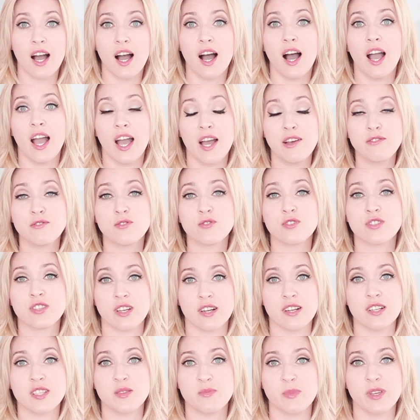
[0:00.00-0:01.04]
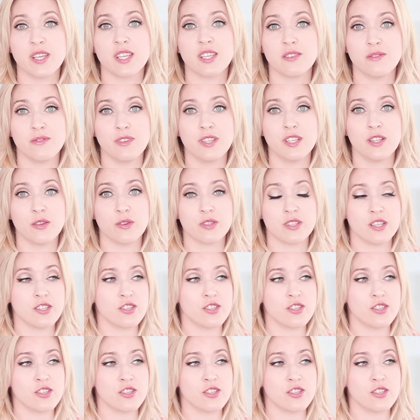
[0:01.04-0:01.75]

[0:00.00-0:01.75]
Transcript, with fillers: I have to start making videos.